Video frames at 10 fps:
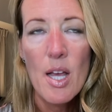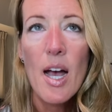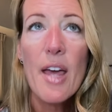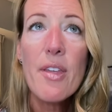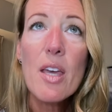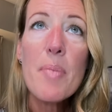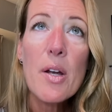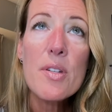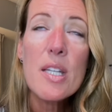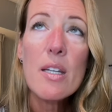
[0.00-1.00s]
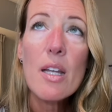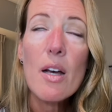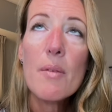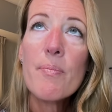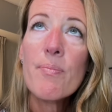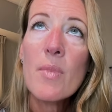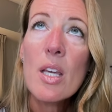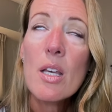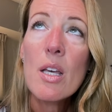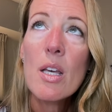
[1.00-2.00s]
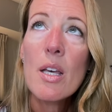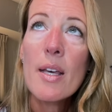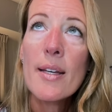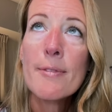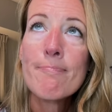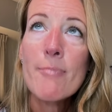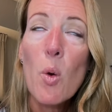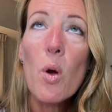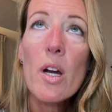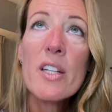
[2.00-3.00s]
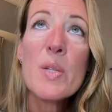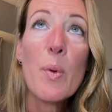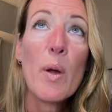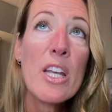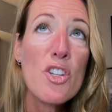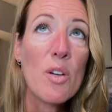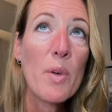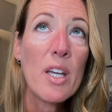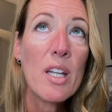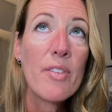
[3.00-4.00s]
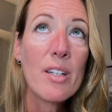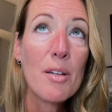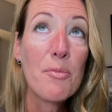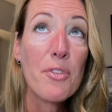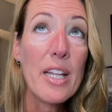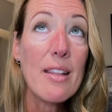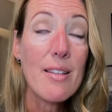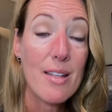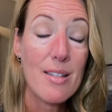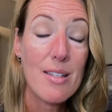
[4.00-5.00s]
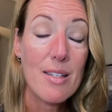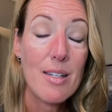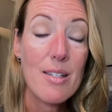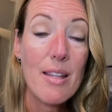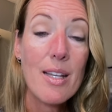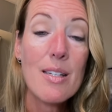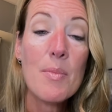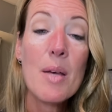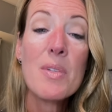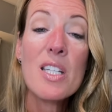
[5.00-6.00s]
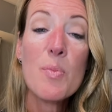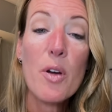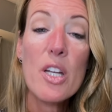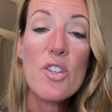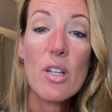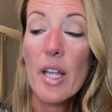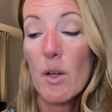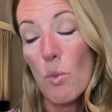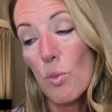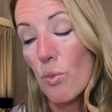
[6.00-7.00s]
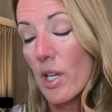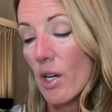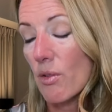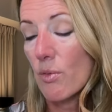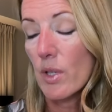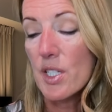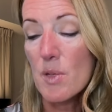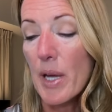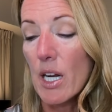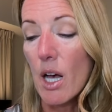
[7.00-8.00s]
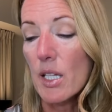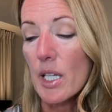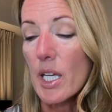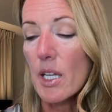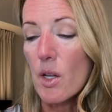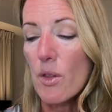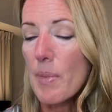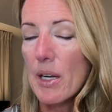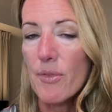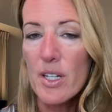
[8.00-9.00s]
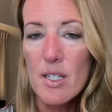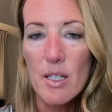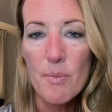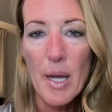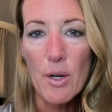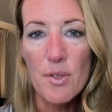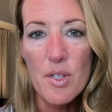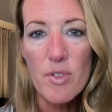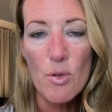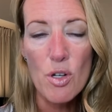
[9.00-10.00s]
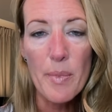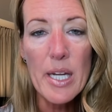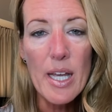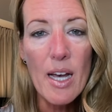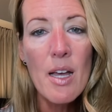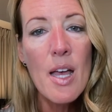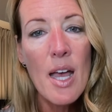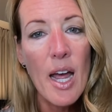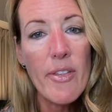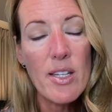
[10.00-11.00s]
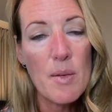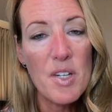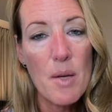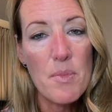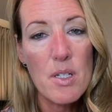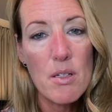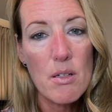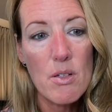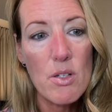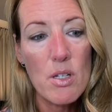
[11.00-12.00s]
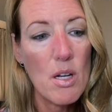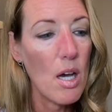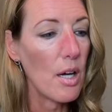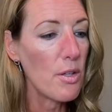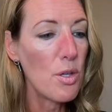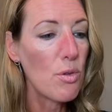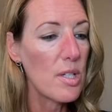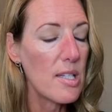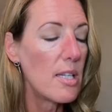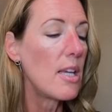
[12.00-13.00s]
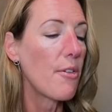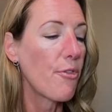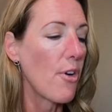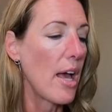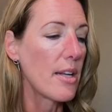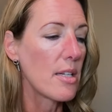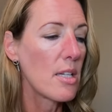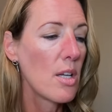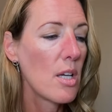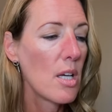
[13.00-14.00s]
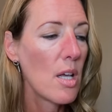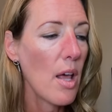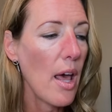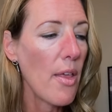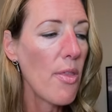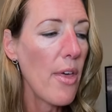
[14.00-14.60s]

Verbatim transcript: I think comparison um, or inspiration, we could even conflate this, because I think sometimes inspiration, like, you know, let's debate hotly, you know, the benefits and the perils of social media. I think sometimes uh, you could see a friend and